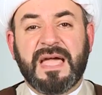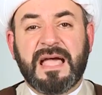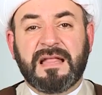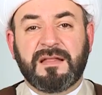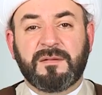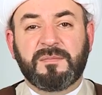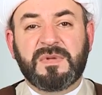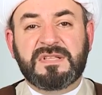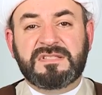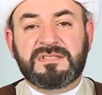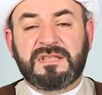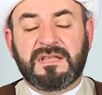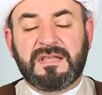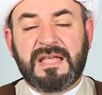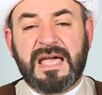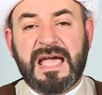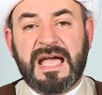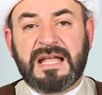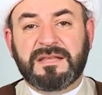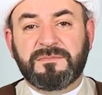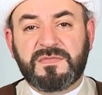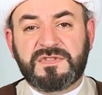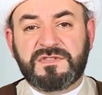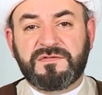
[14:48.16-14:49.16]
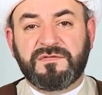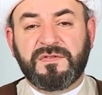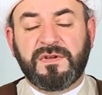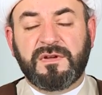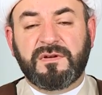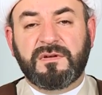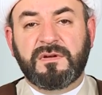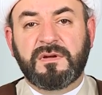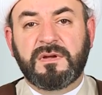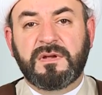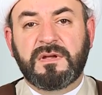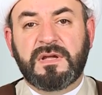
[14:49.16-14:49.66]
the elements and the
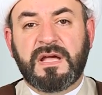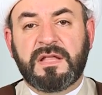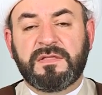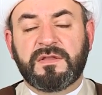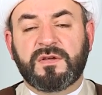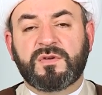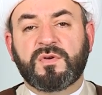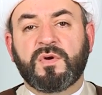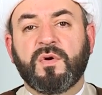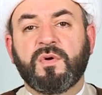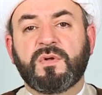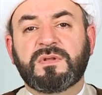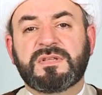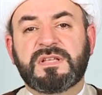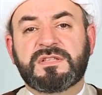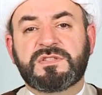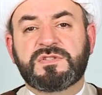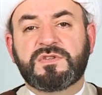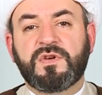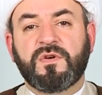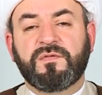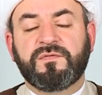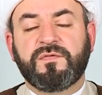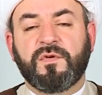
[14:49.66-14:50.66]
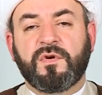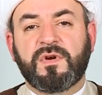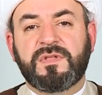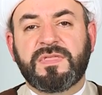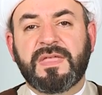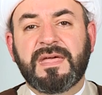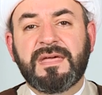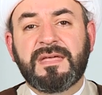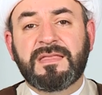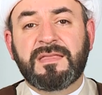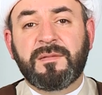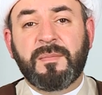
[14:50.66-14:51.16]
atmosphere and the cold and so forth.
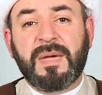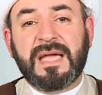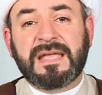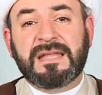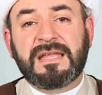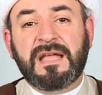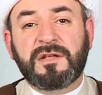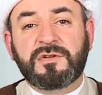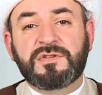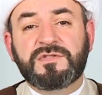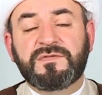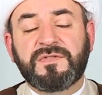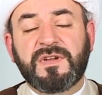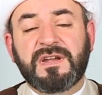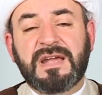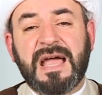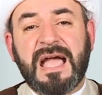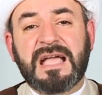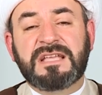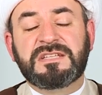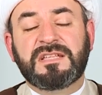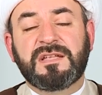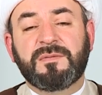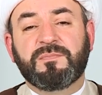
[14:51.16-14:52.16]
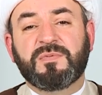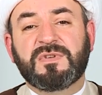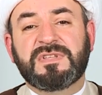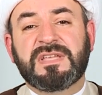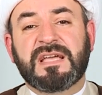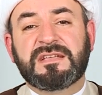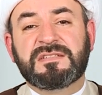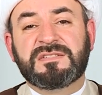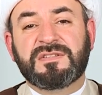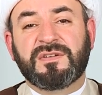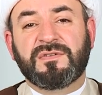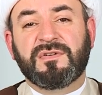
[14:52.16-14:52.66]
The magnetosphere actually
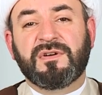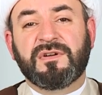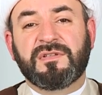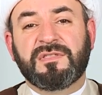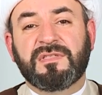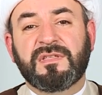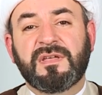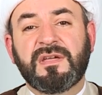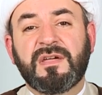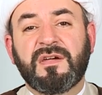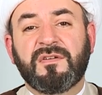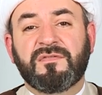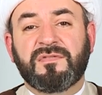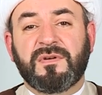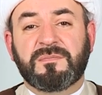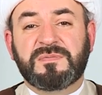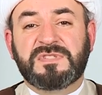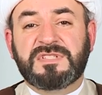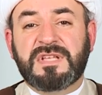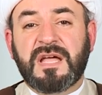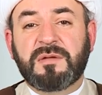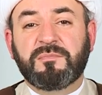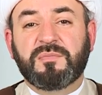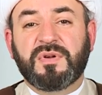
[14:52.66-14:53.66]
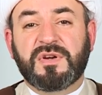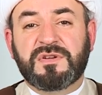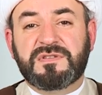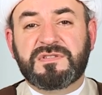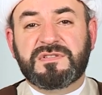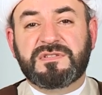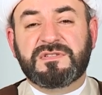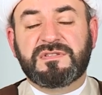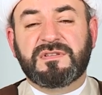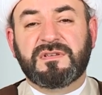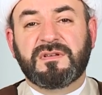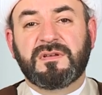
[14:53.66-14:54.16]
protects the earth from
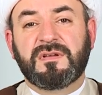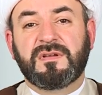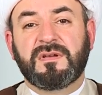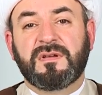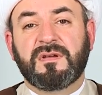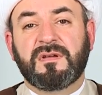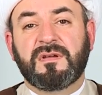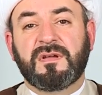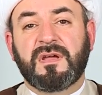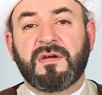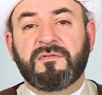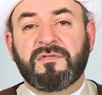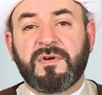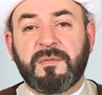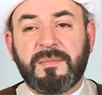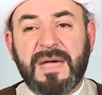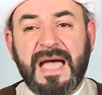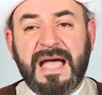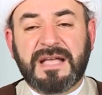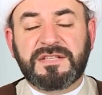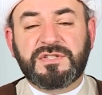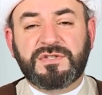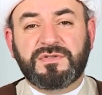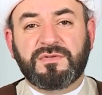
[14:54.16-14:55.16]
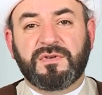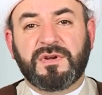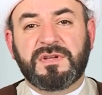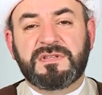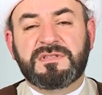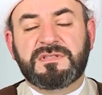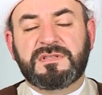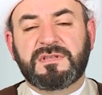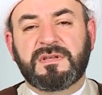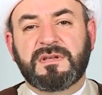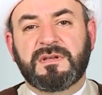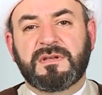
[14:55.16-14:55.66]
sunbursts, from
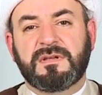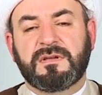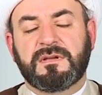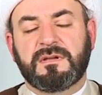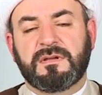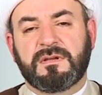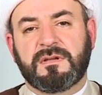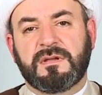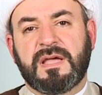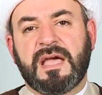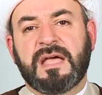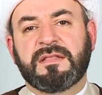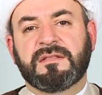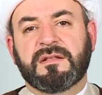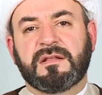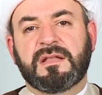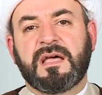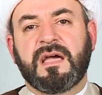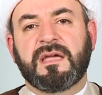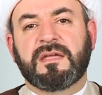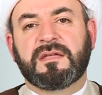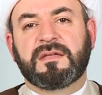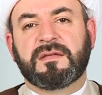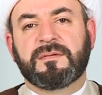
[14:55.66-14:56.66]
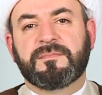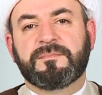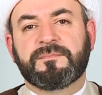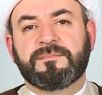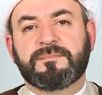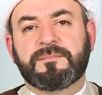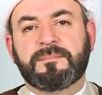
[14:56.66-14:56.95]
asteroids, and the like.